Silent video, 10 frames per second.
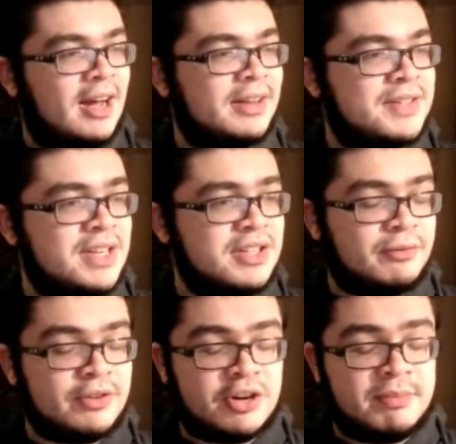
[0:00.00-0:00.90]
season
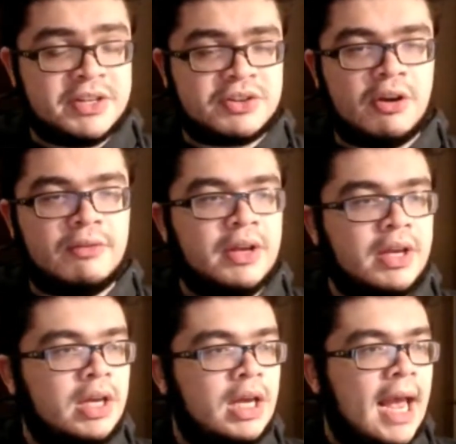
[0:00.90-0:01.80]
for Joe Musgrove,
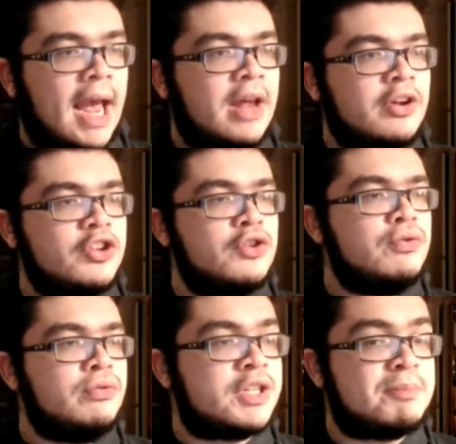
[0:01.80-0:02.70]
and
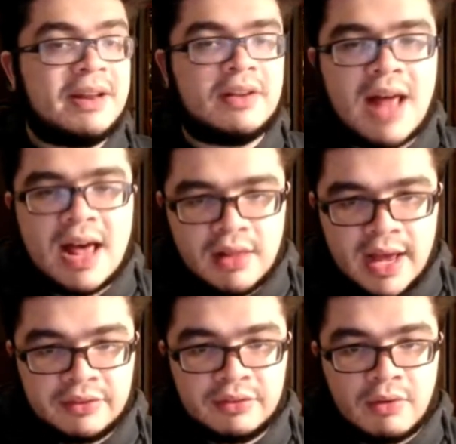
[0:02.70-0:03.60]
you spend a lot
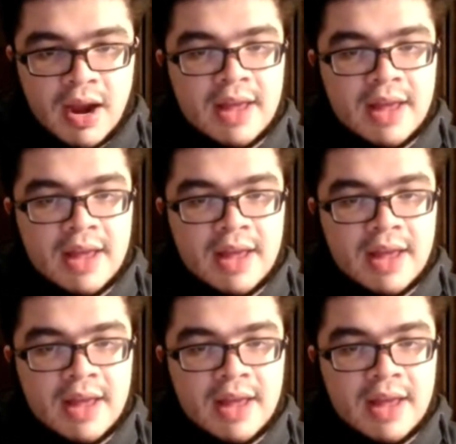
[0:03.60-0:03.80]
less, right?